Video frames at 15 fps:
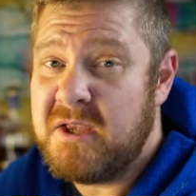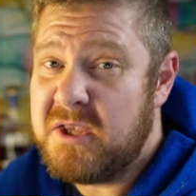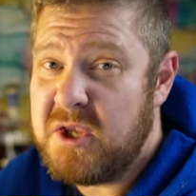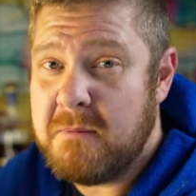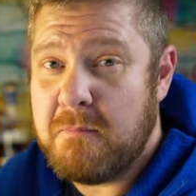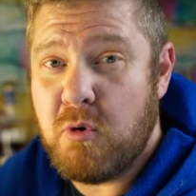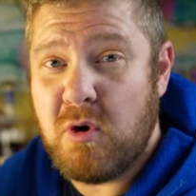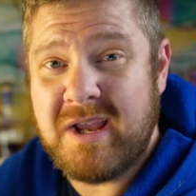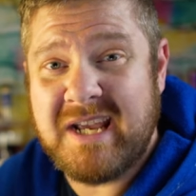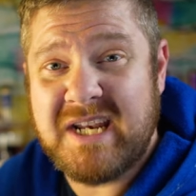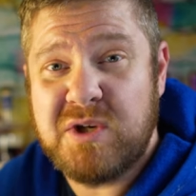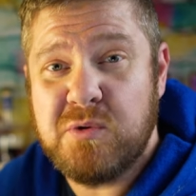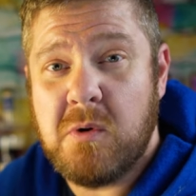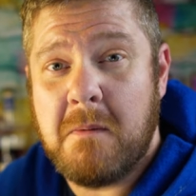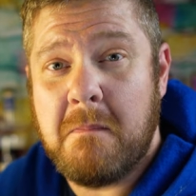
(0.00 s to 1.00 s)
You bring it
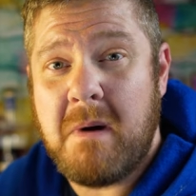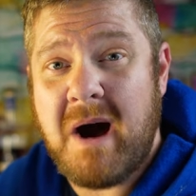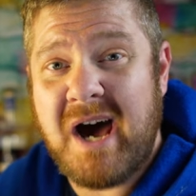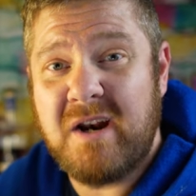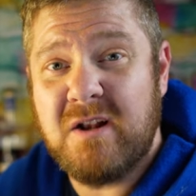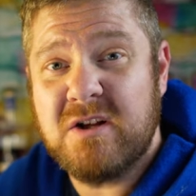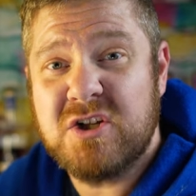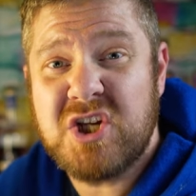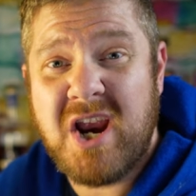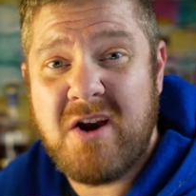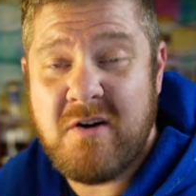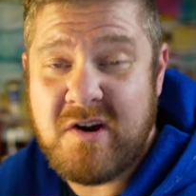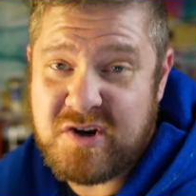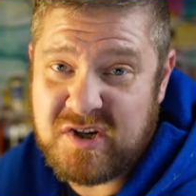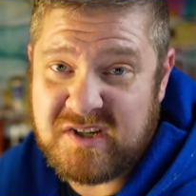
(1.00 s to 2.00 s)
to a bottle
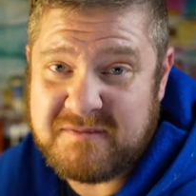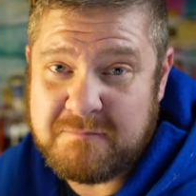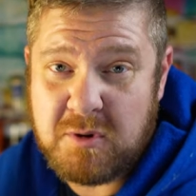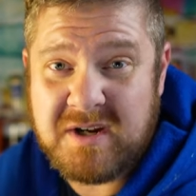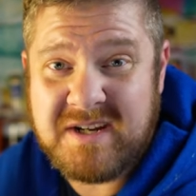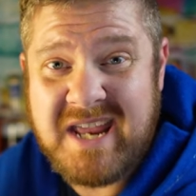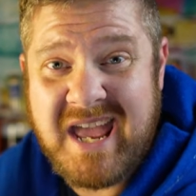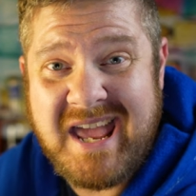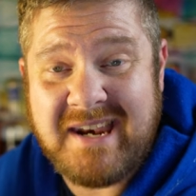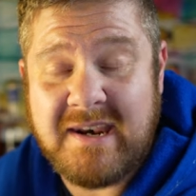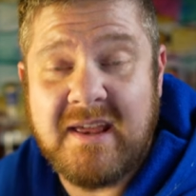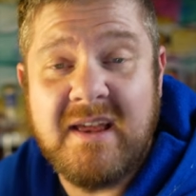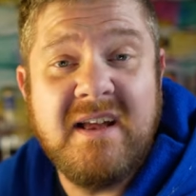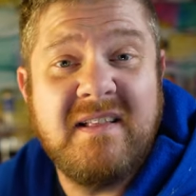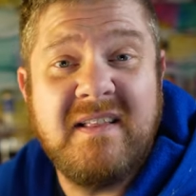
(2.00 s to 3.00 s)
share and just pretend
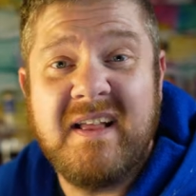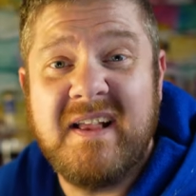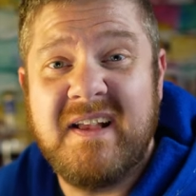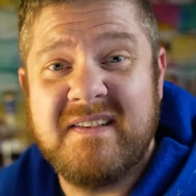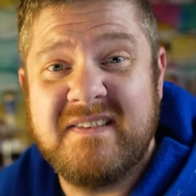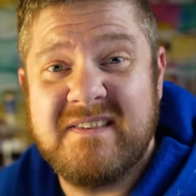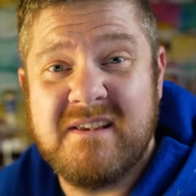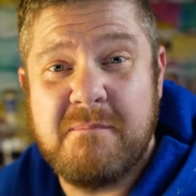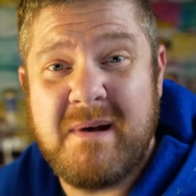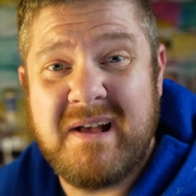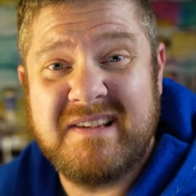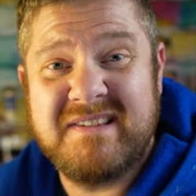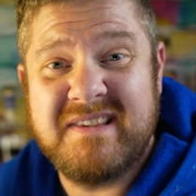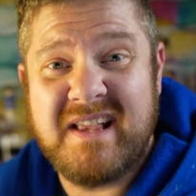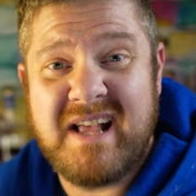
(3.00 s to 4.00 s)
like it's the
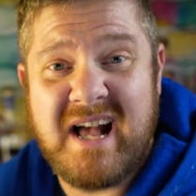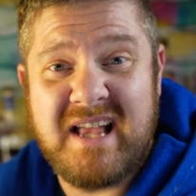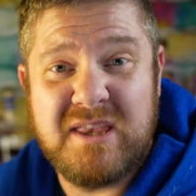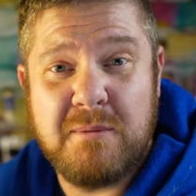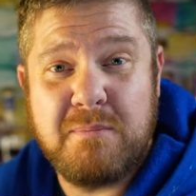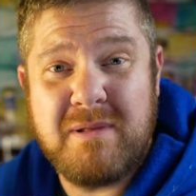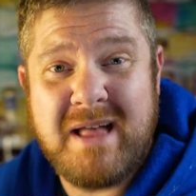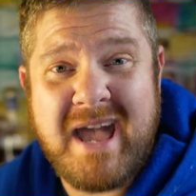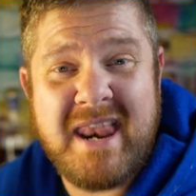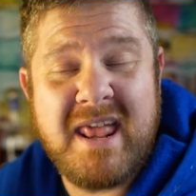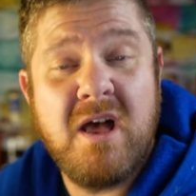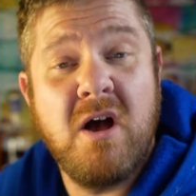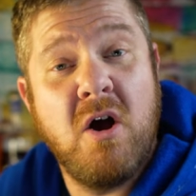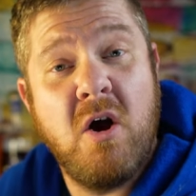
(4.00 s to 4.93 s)
best thing on the planet,